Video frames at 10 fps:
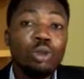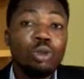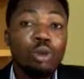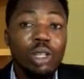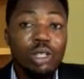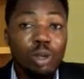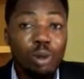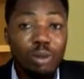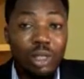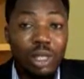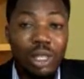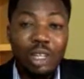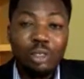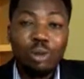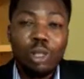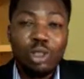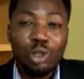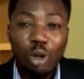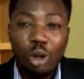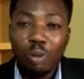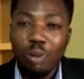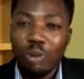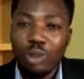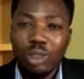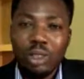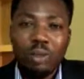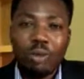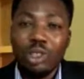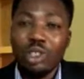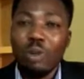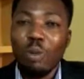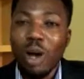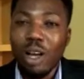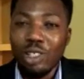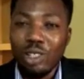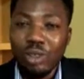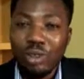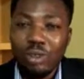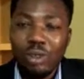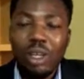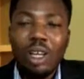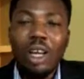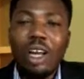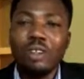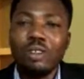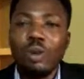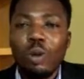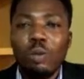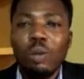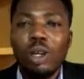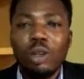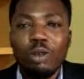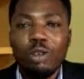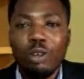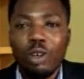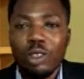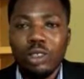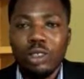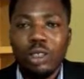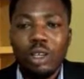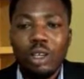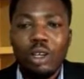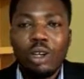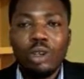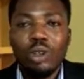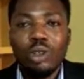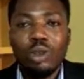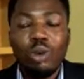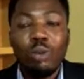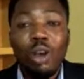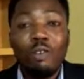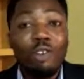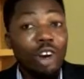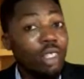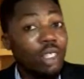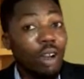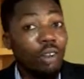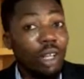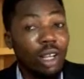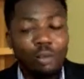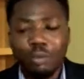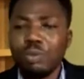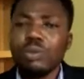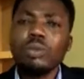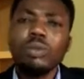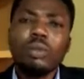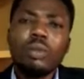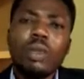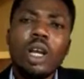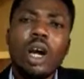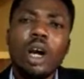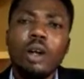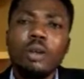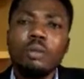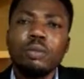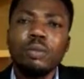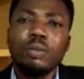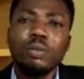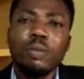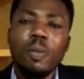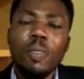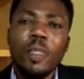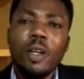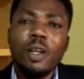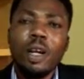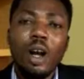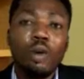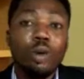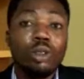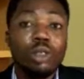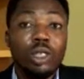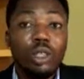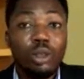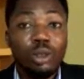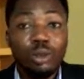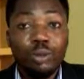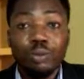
doing something that you enjoy most with your passion and someone paying you for it. So my friends out there, I want to tell you,